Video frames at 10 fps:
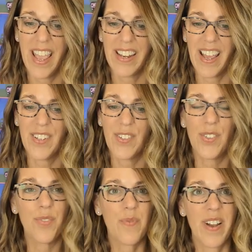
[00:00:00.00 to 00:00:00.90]
And I
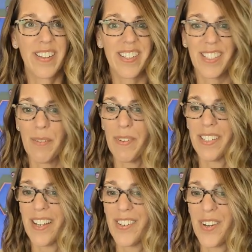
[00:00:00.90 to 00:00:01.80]
do want this to be
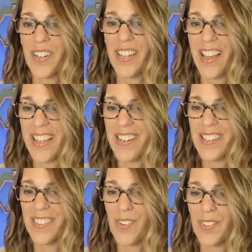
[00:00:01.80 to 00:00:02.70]
center aligned.
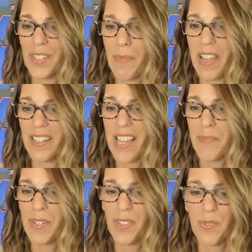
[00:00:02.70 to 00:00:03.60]
So using my
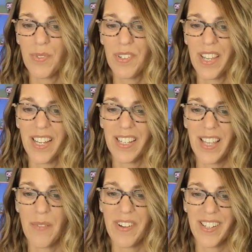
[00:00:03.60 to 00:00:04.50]
alignment tool and get
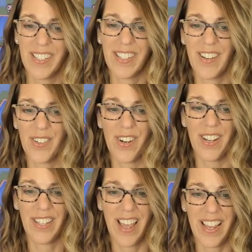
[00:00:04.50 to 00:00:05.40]
that one to center
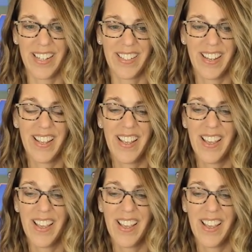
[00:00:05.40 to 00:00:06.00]
aligned.